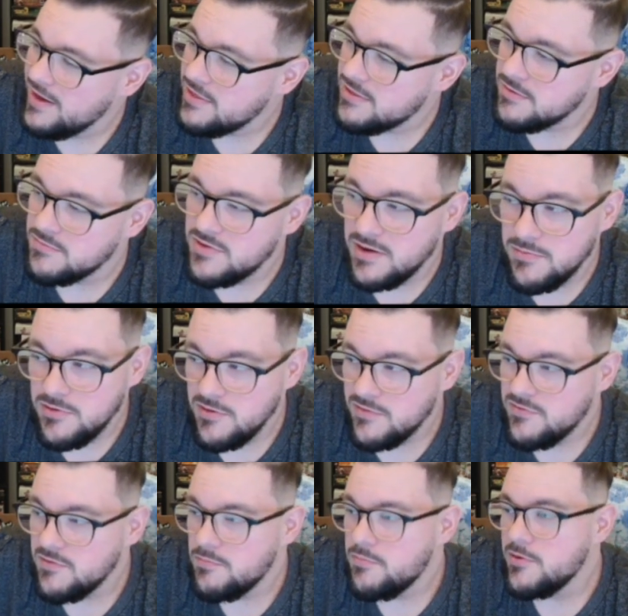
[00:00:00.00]
Sometimes you have to
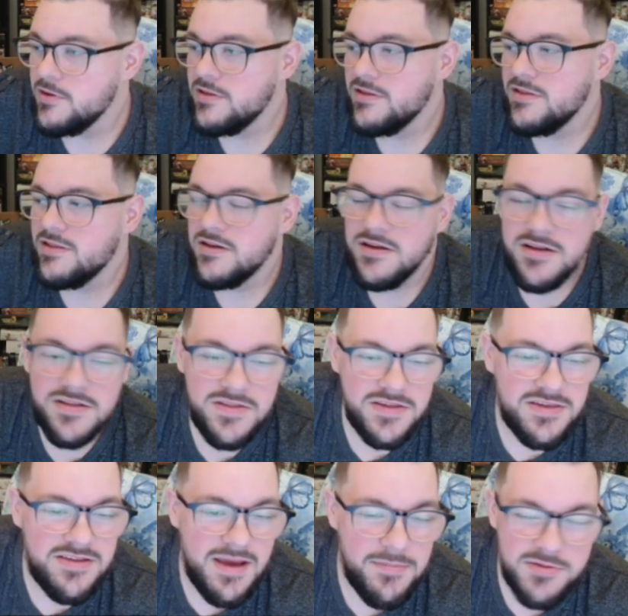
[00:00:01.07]
put the
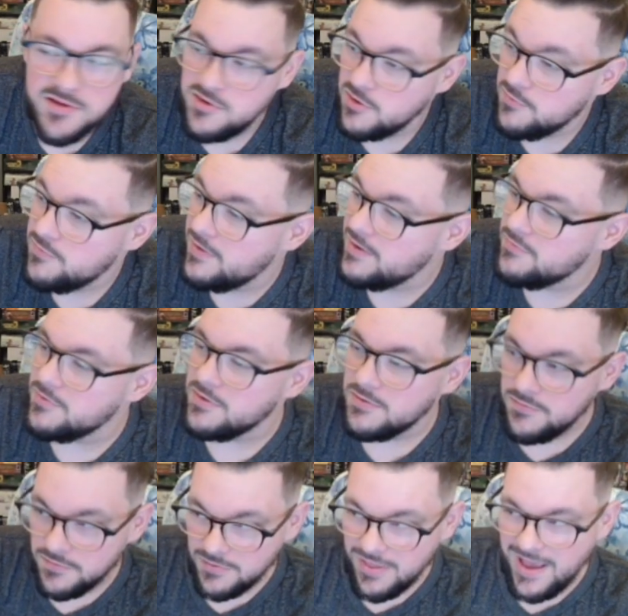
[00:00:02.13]
steps in your favor,
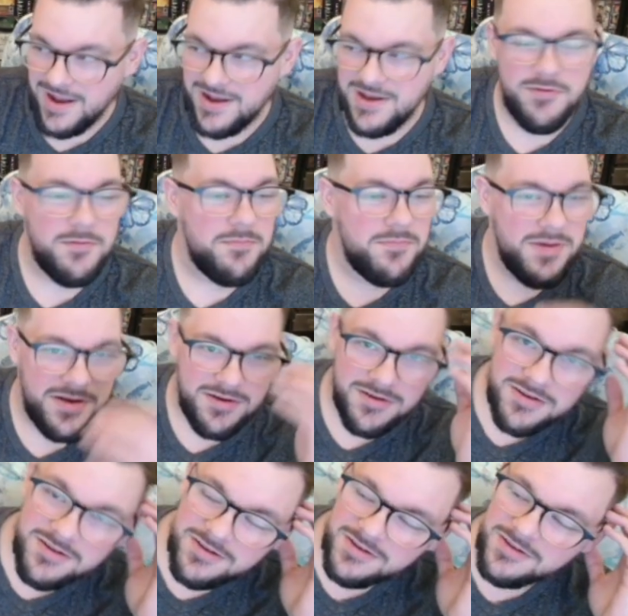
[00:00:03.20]
for lack of a
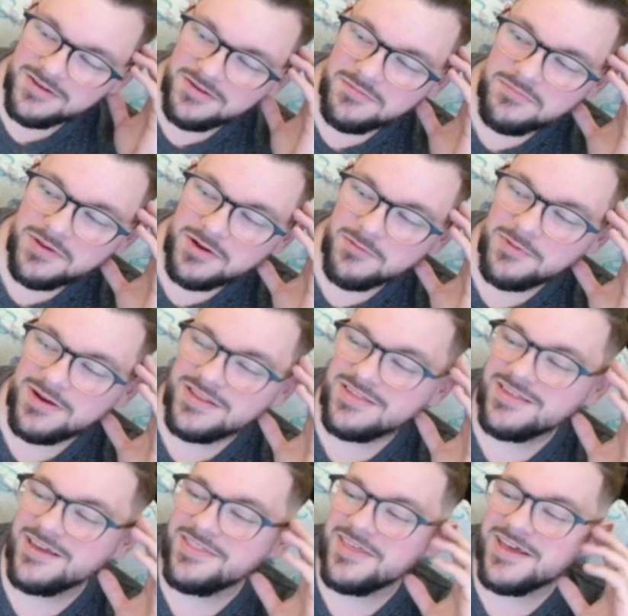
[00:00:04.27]
better way to
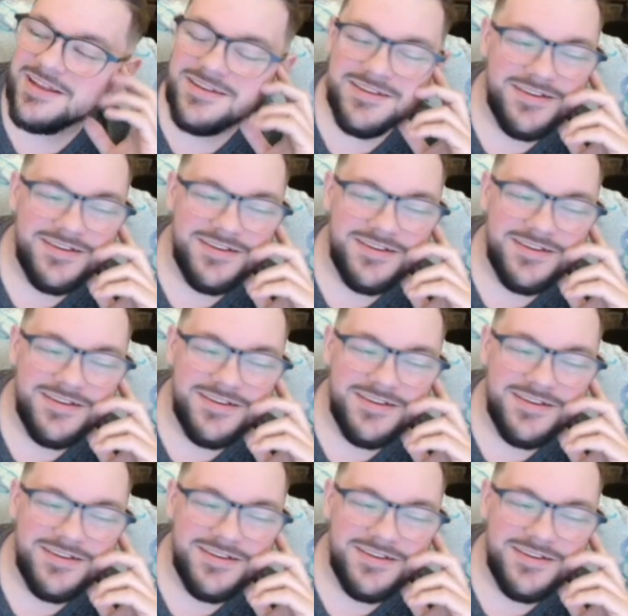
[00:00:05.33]
say that.